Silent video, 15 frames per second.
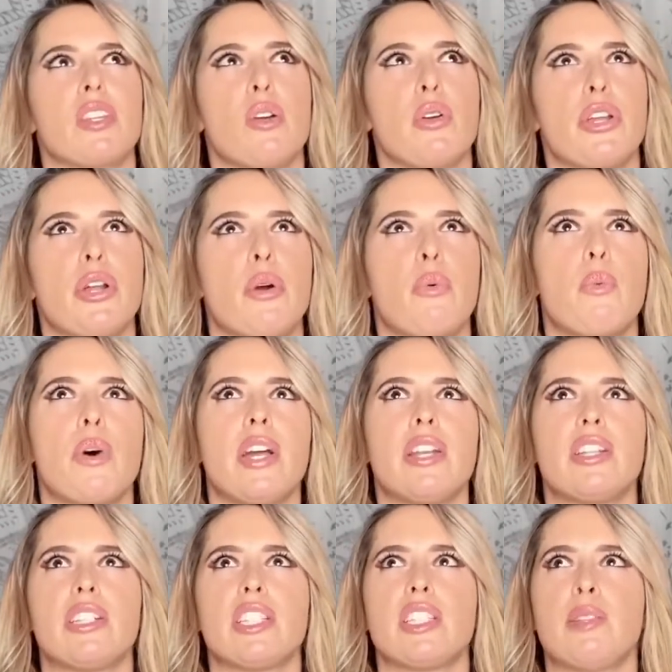You know,
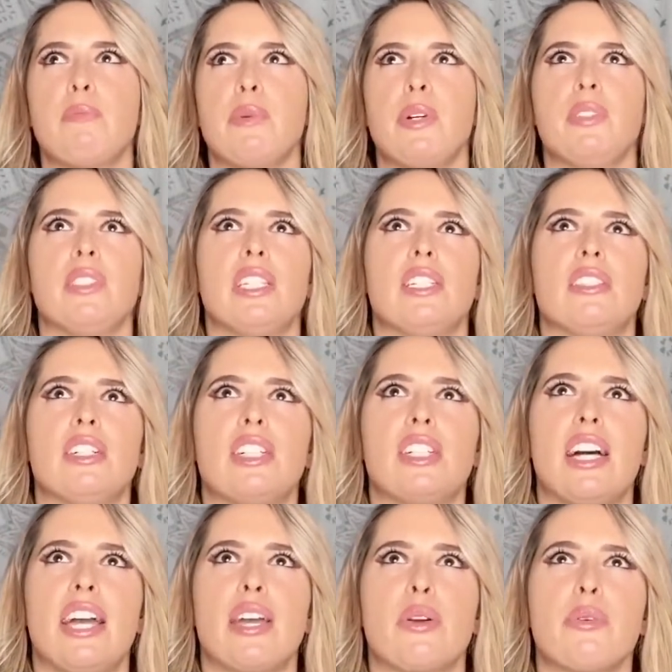what does the building look
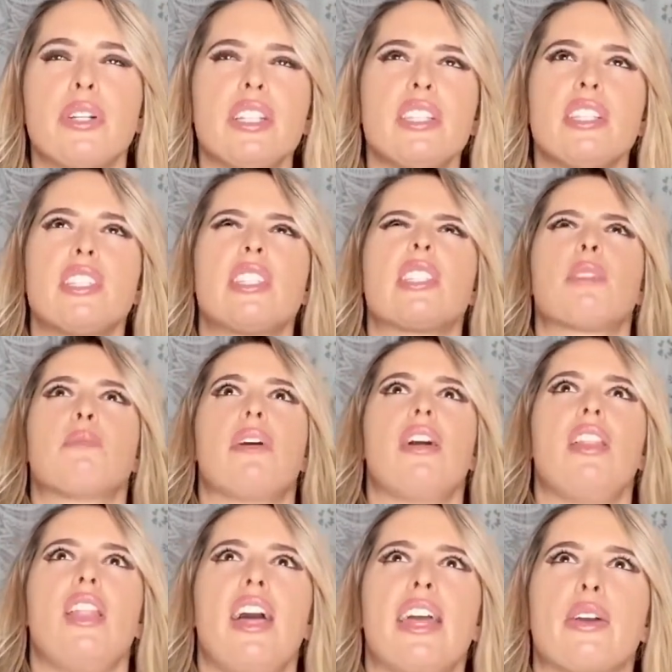like? What does it
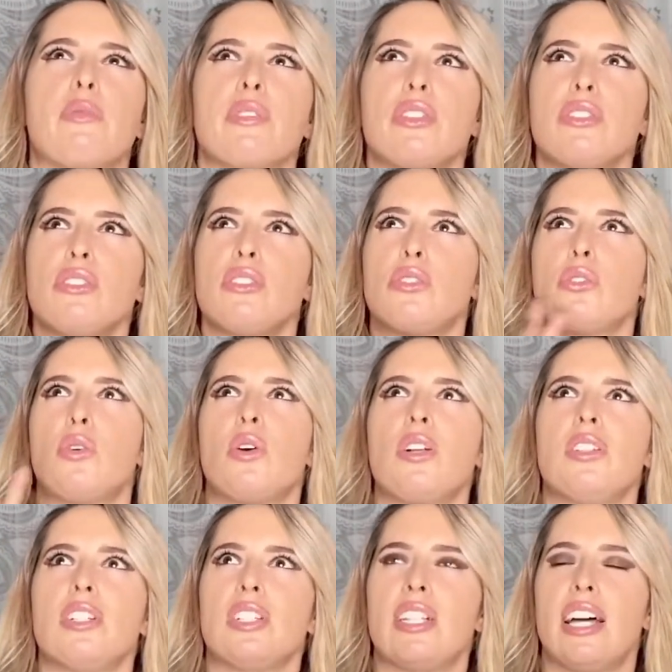smell like? What does the door
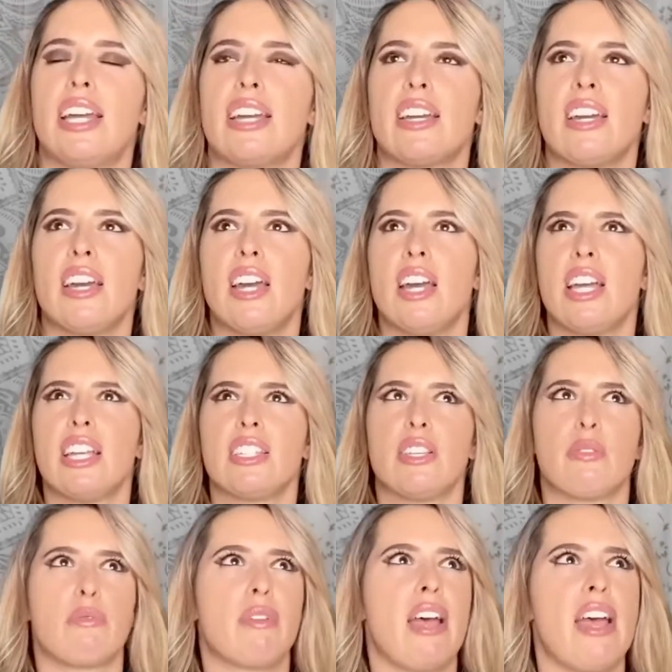look like? Is it
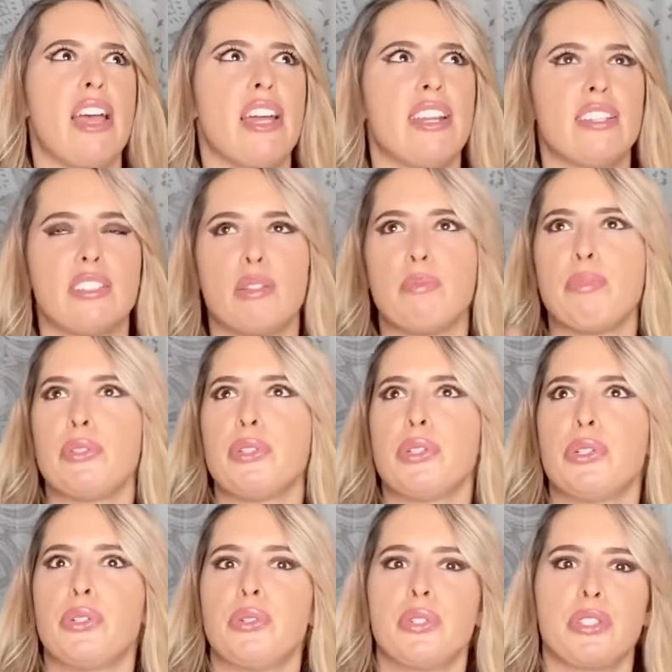red? Is it
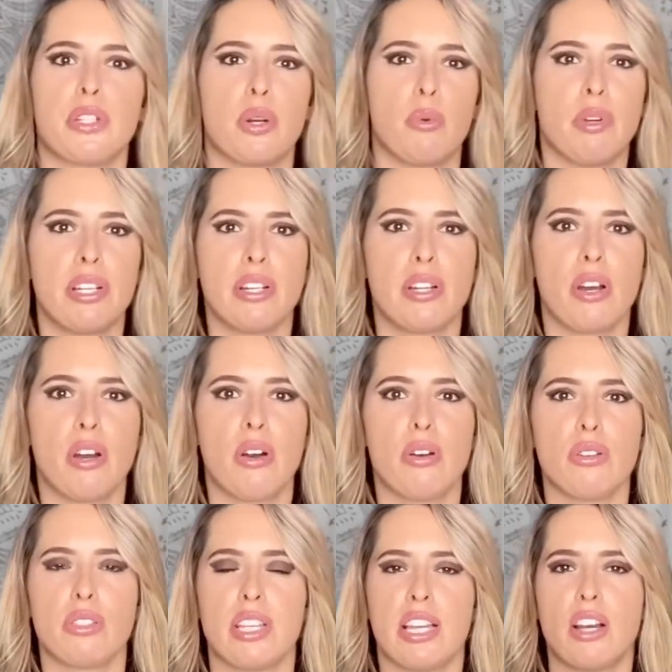blue? Is there
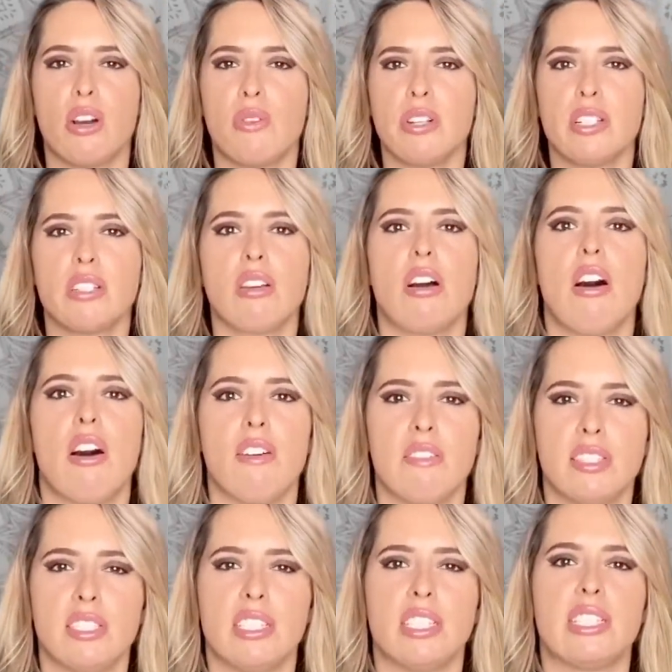windows? Like go into all
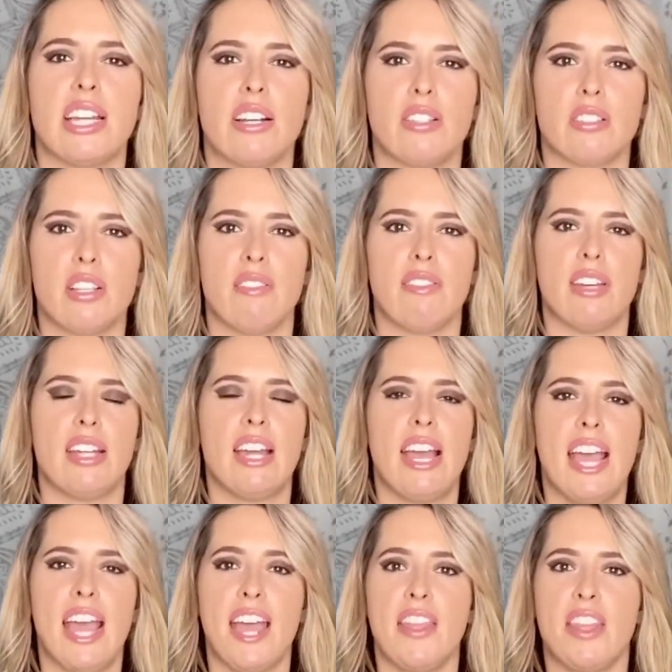the details of it.
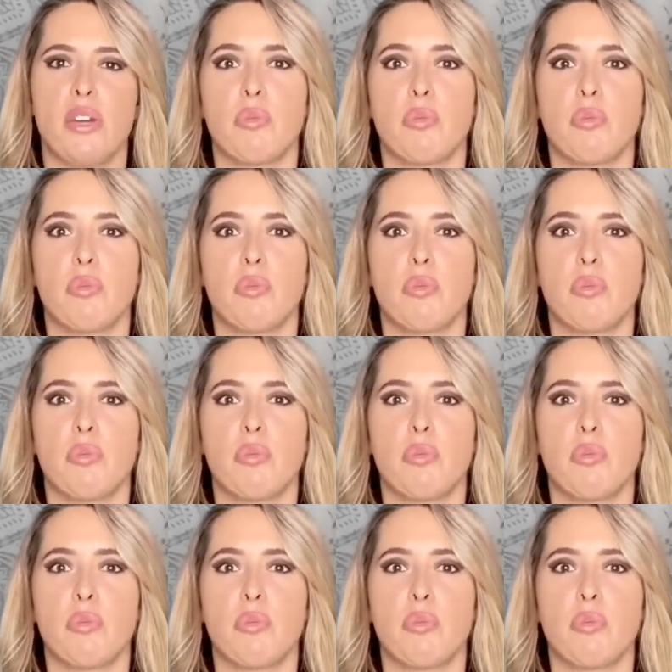And then